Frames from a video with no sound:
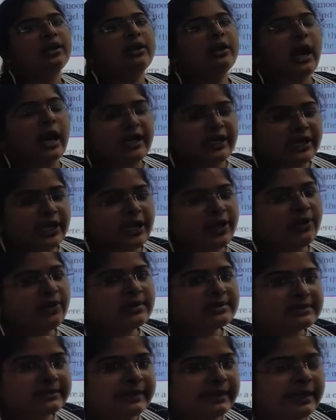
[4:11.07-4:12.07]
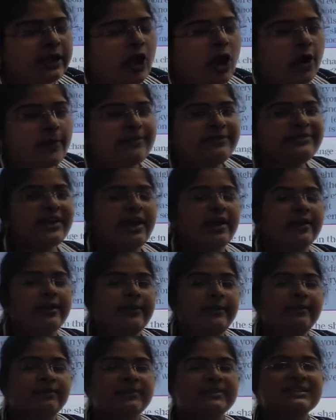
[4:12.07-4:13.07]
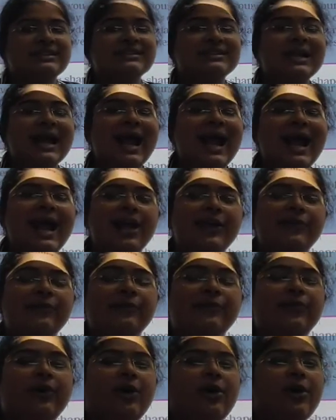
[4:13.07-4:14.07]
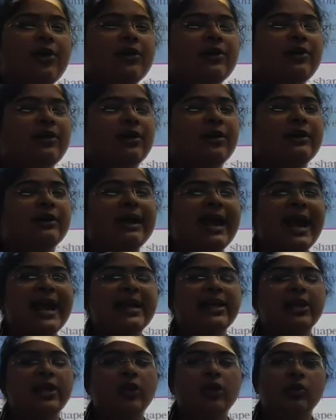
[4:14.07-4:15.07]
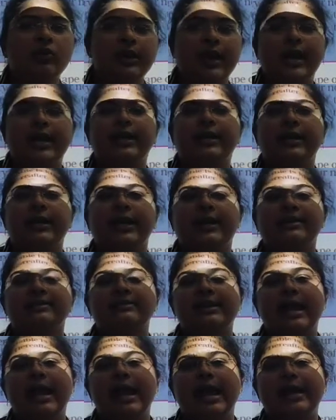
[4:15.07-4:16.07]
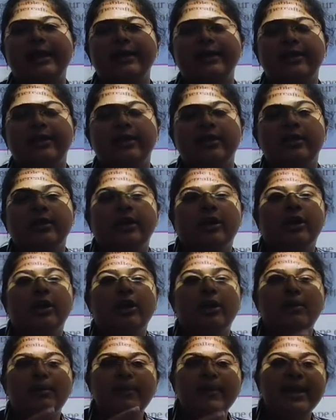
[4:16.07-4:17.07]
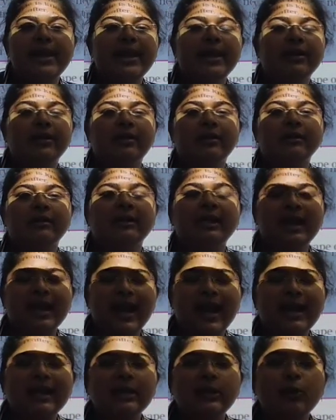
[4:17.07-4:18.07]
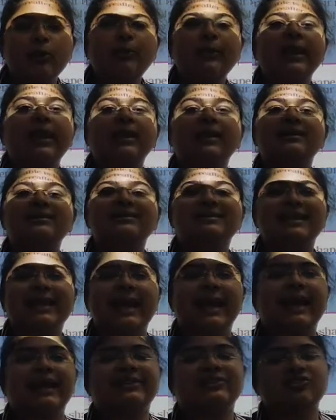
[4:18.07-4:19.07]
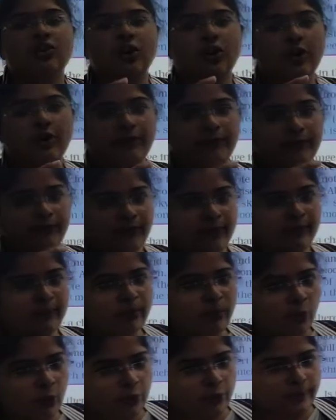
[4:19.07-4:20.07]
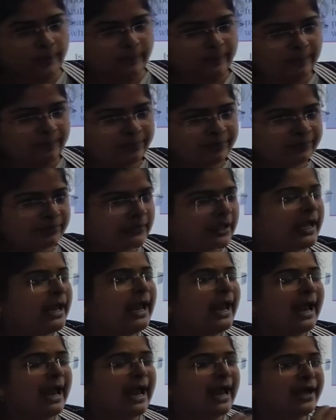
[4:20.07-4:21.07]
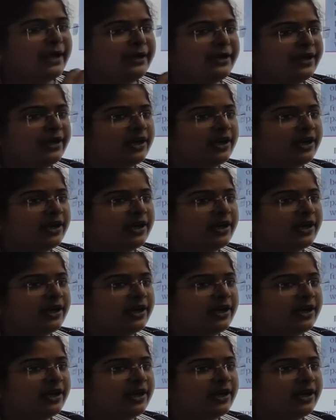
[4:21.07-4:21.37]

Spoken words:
continuously observe sky for 9 to 10 days and try to make a sketch of moon. And